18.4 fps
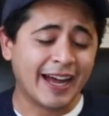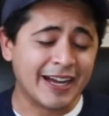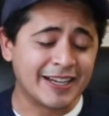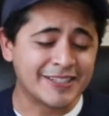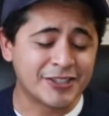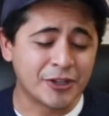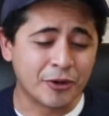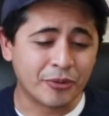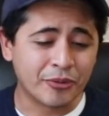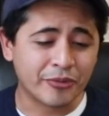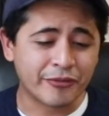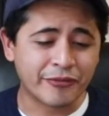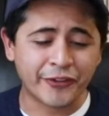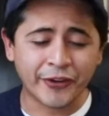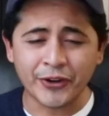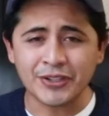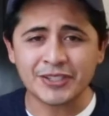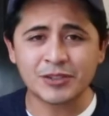So
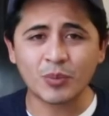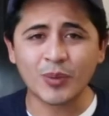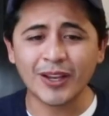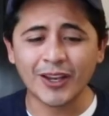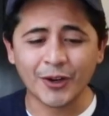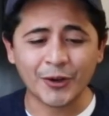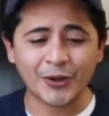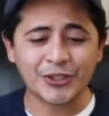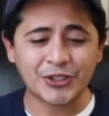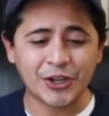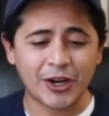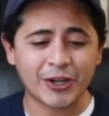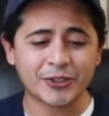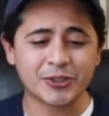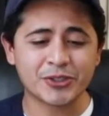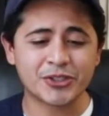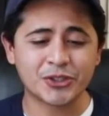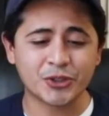first, we learned
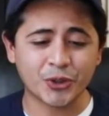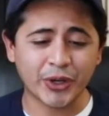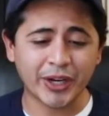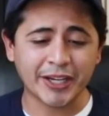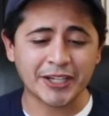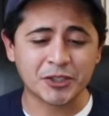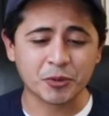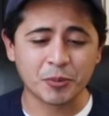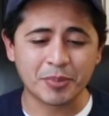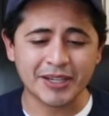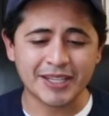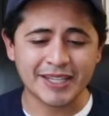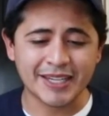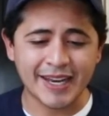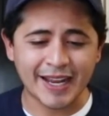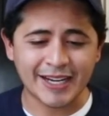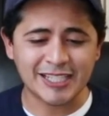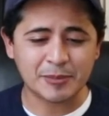Doctor Strange would be in the
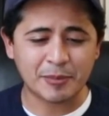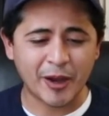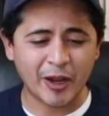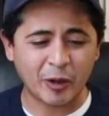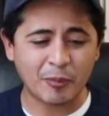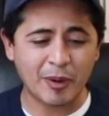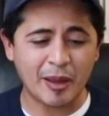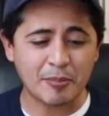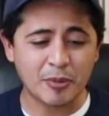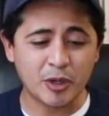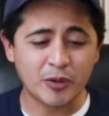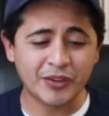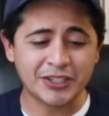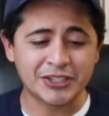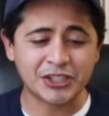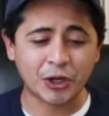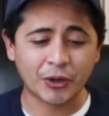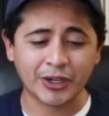next Spider-Man movie
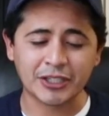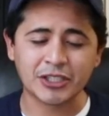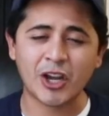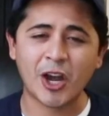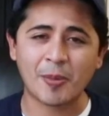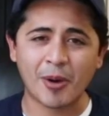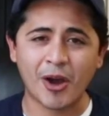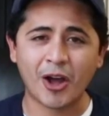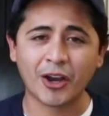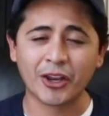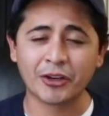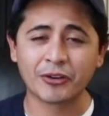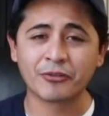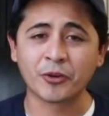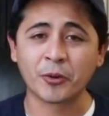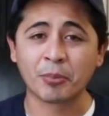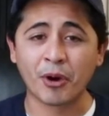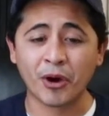starring Tom Holland
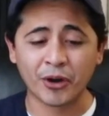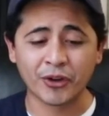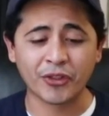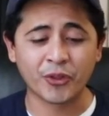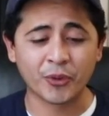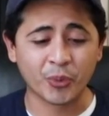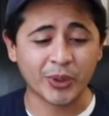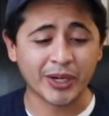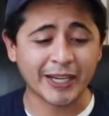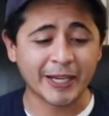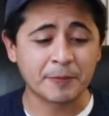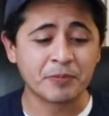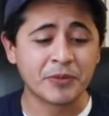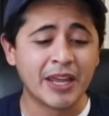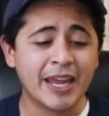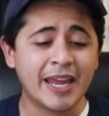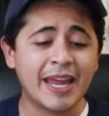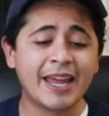for Part 3.
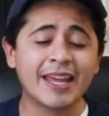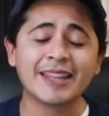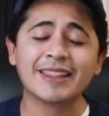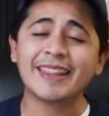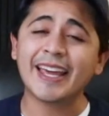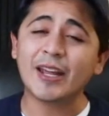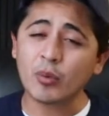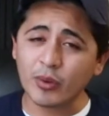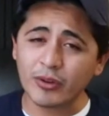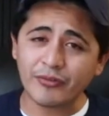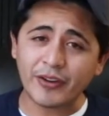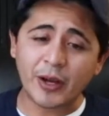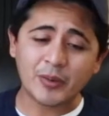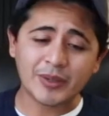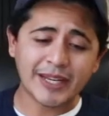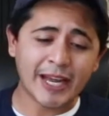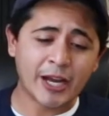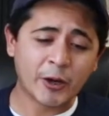Then we
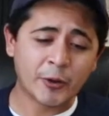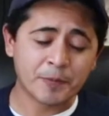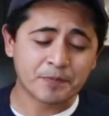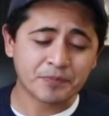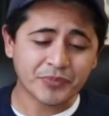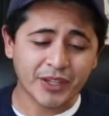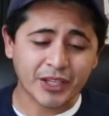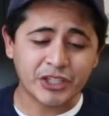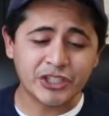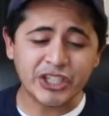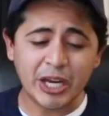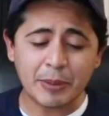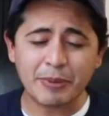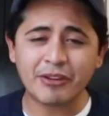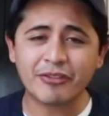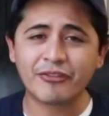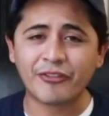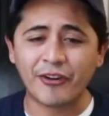found out
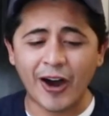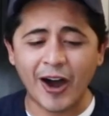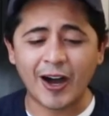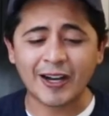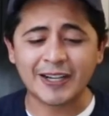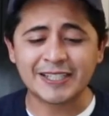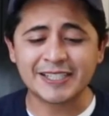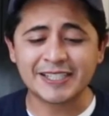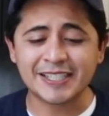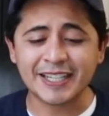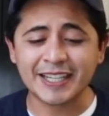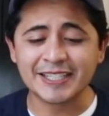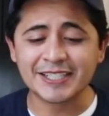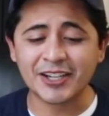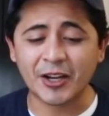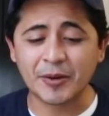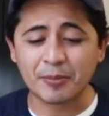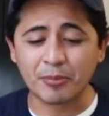Jamie Foxx
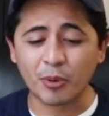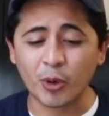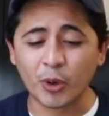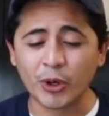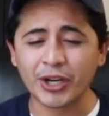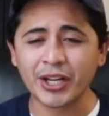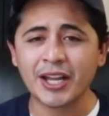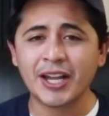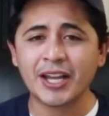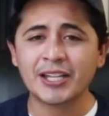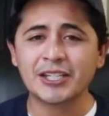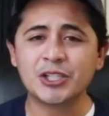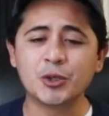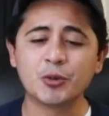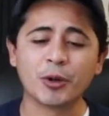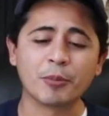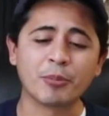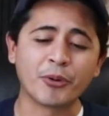is on board
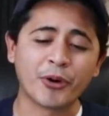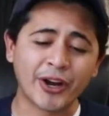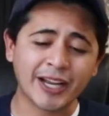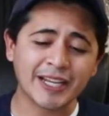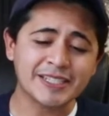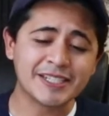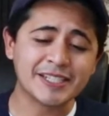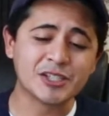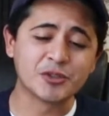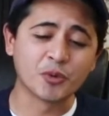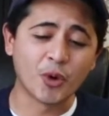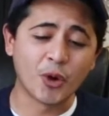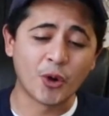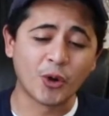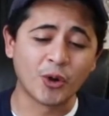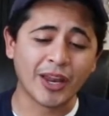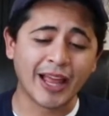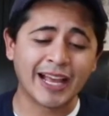to reprise his
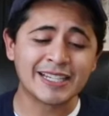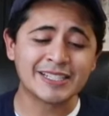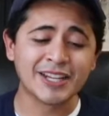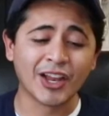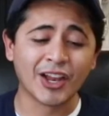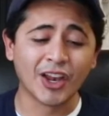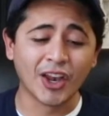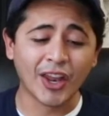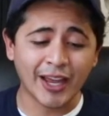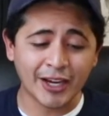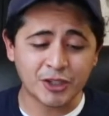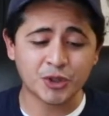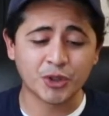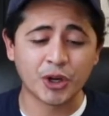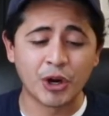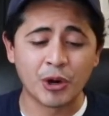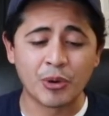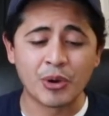role as
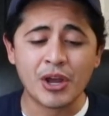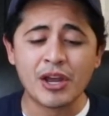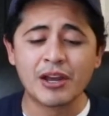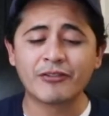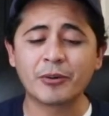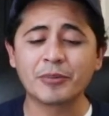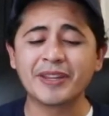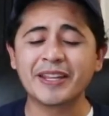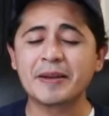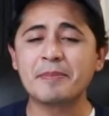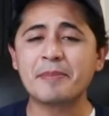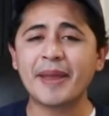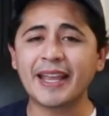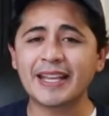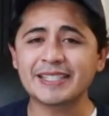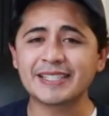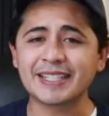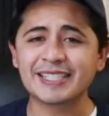Electro from The
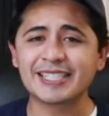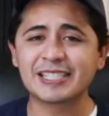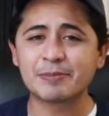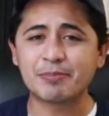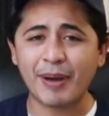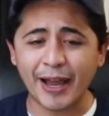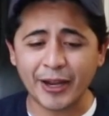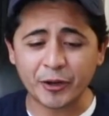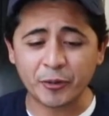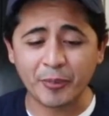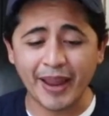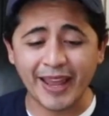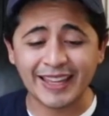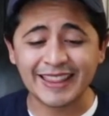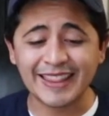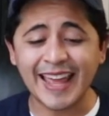Amazing Spider-Man.